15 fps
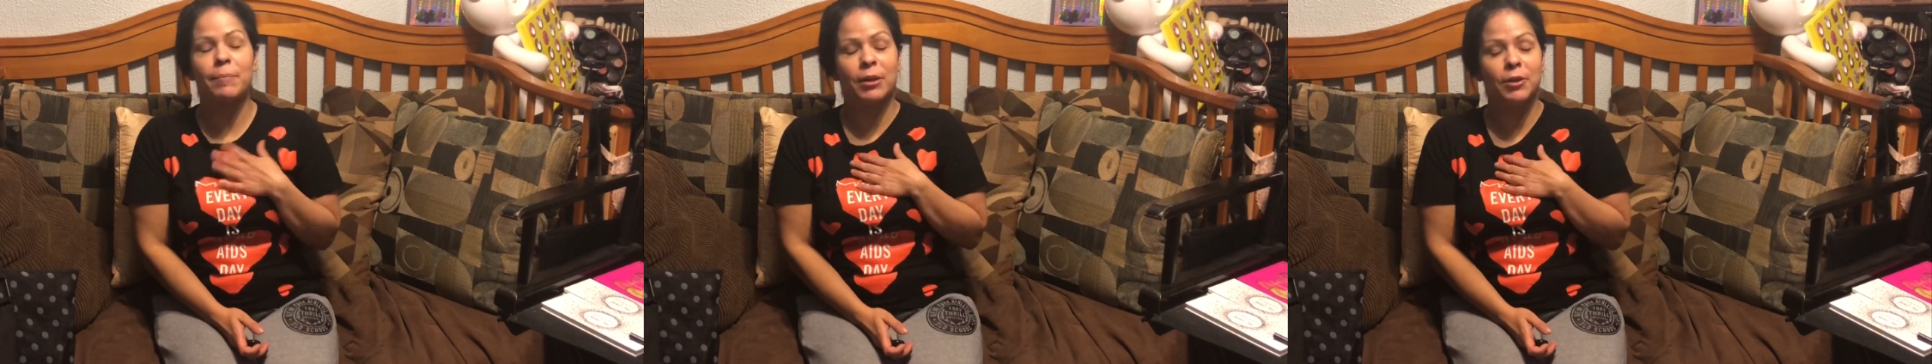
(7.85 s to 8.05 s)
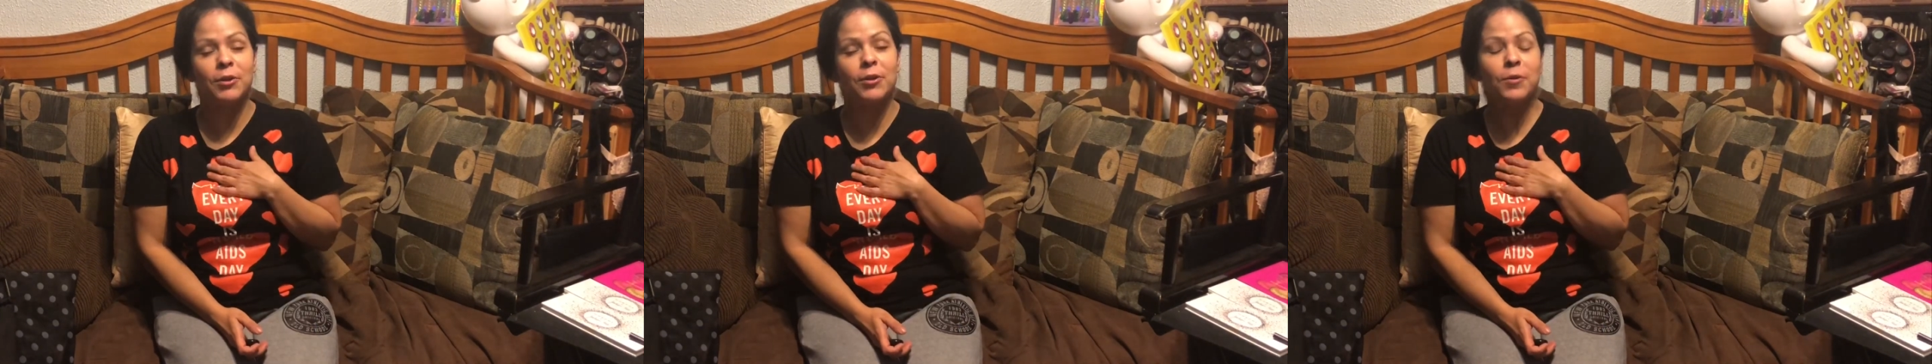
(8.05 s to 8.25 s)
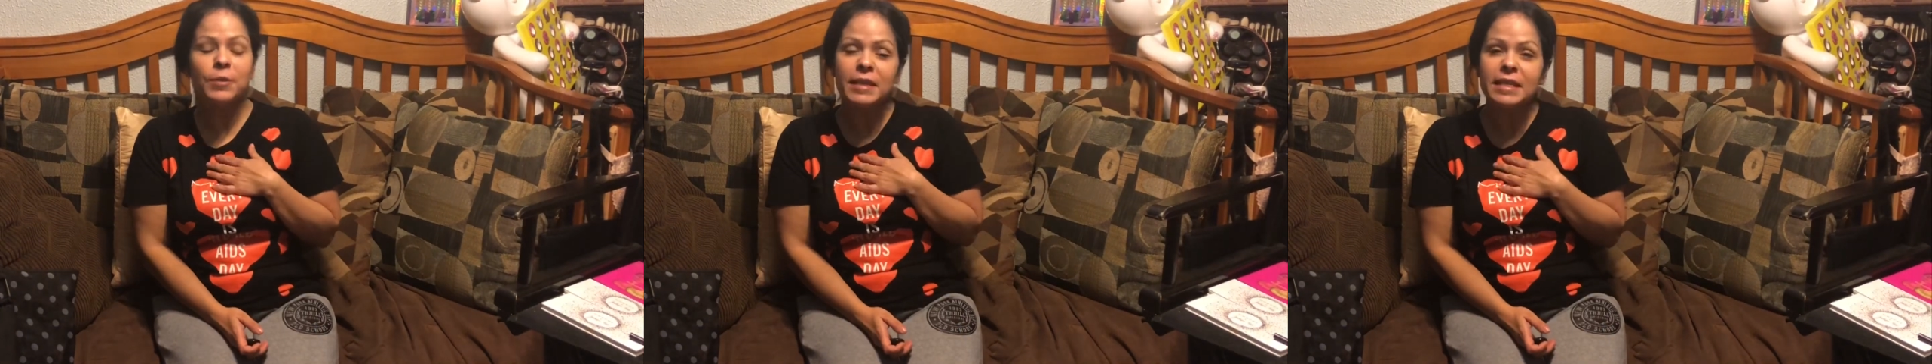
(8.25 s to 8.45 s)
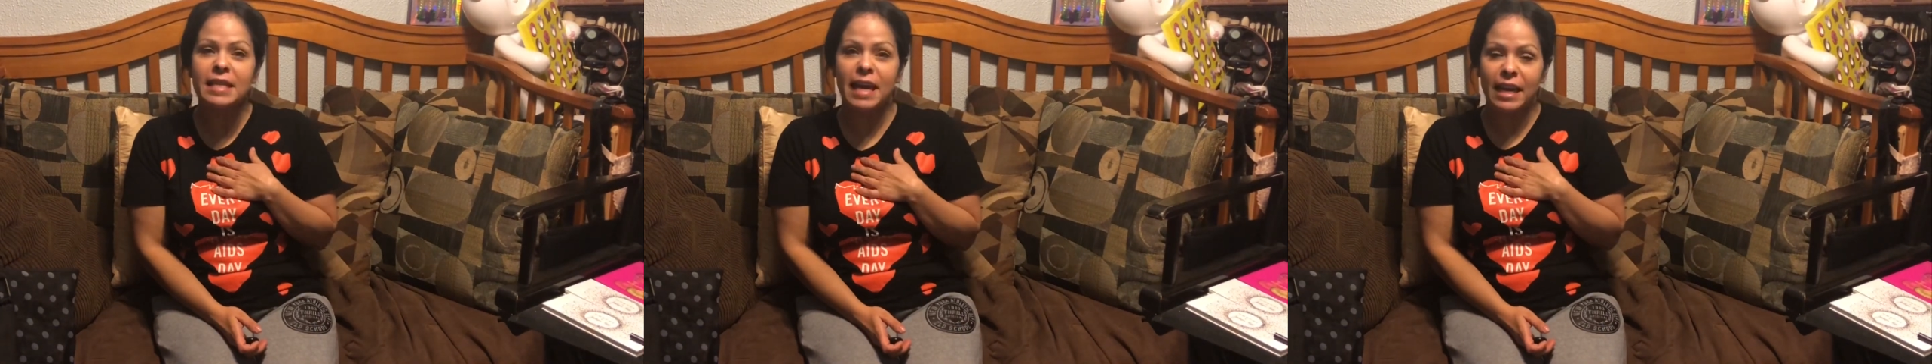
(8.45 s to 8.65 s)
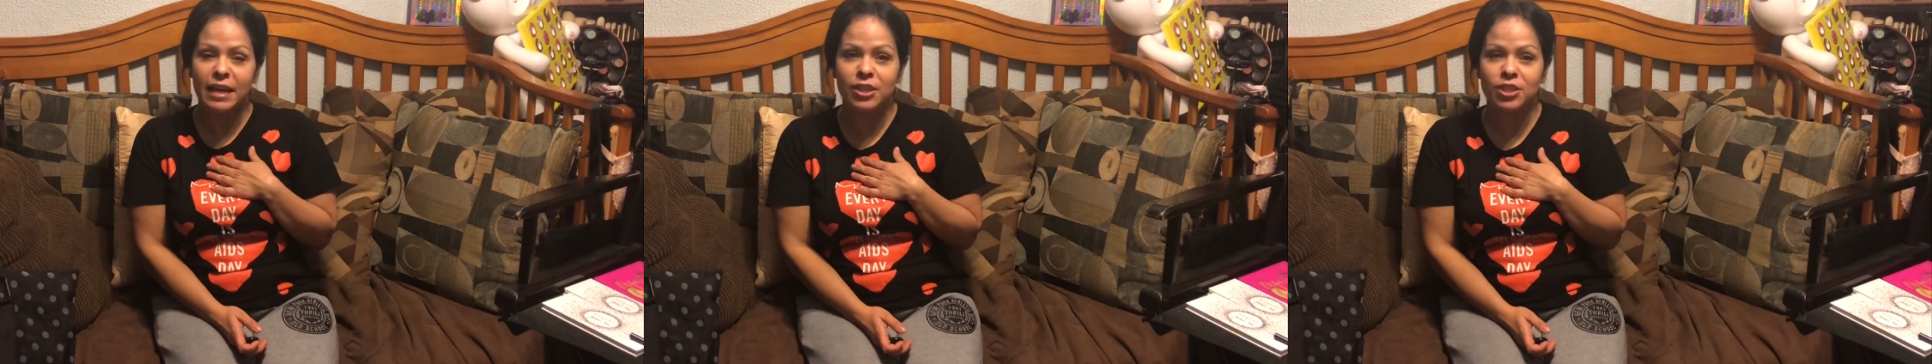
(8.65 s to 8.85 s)
better known as
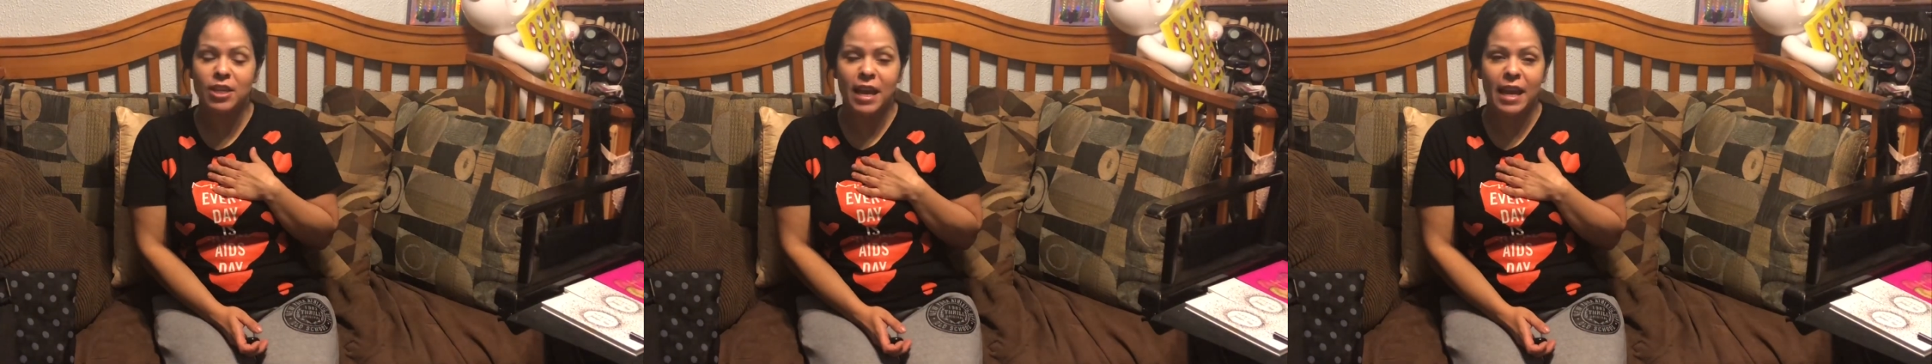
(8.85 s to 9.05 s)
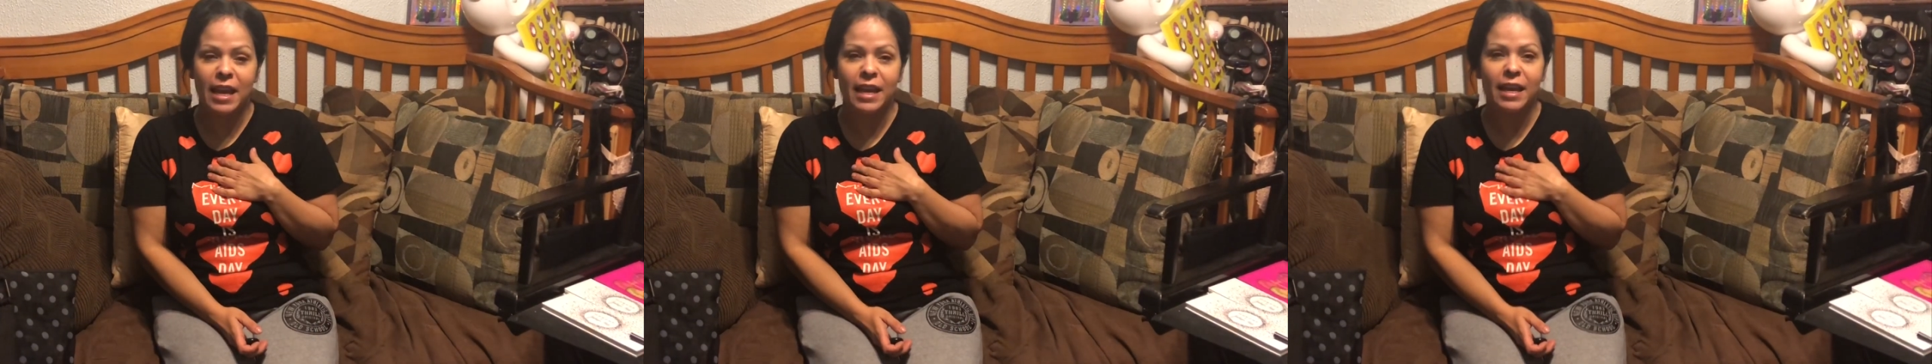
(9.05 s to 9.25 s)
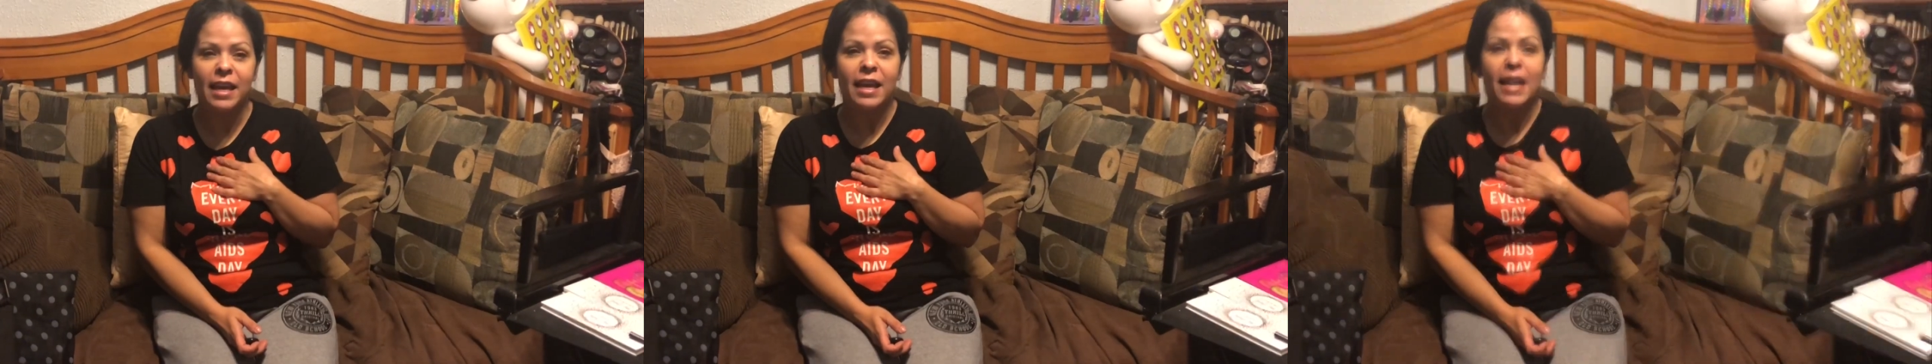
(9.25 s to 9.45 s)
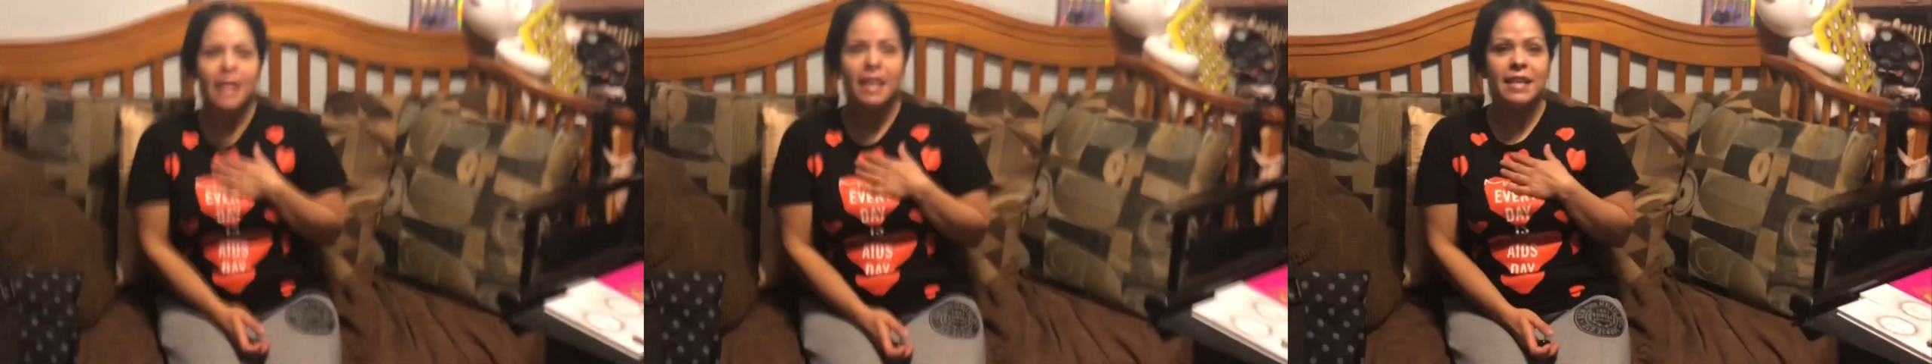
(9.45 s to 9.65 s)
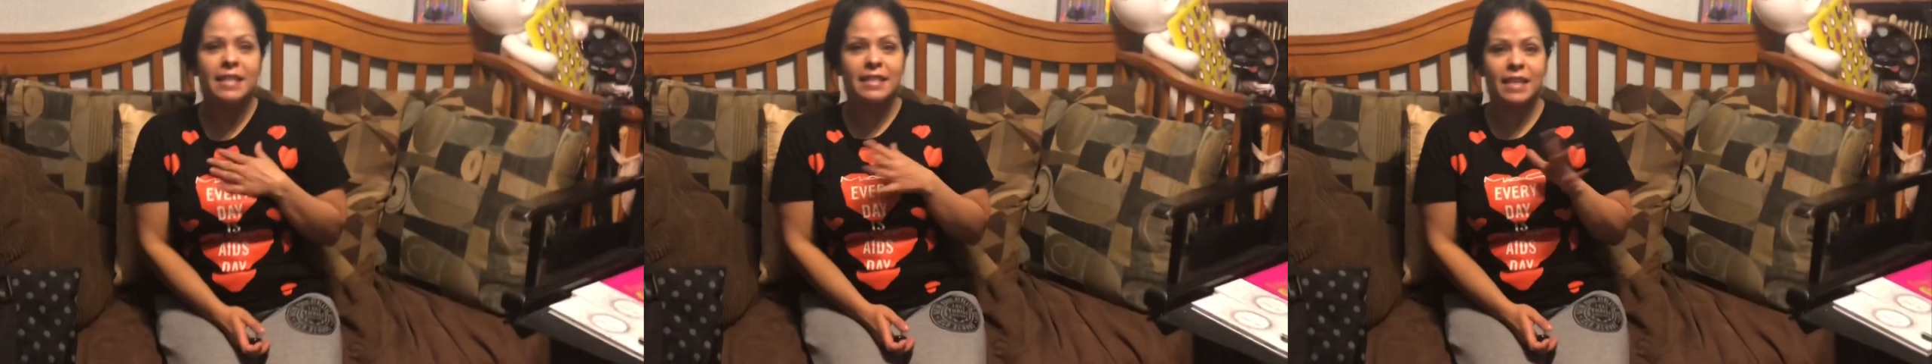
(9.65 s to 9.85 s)
AJ,
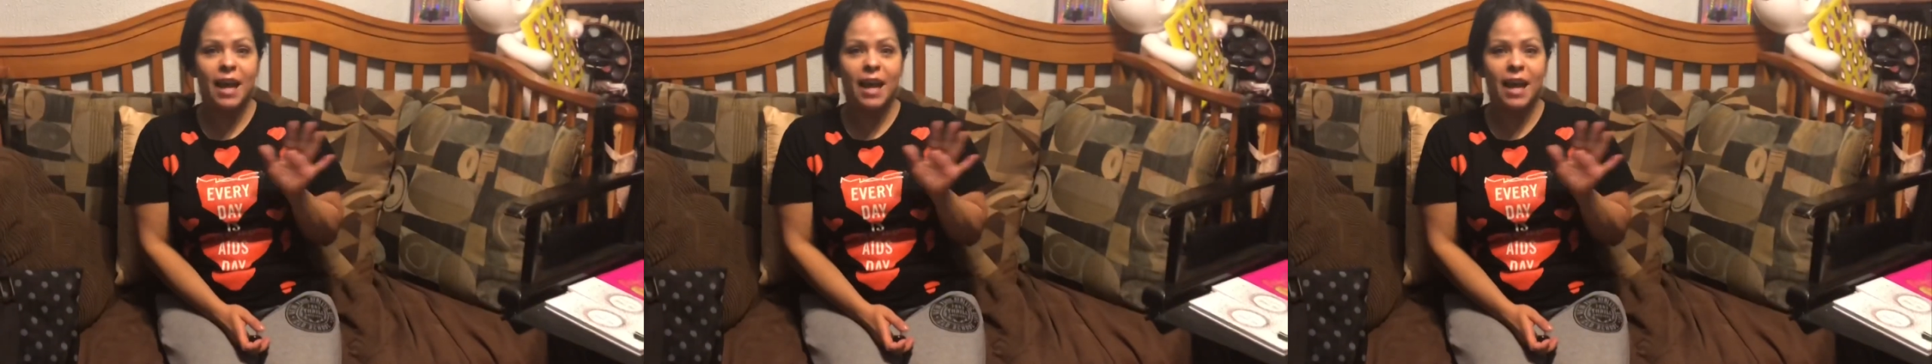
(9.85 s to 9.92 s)
he's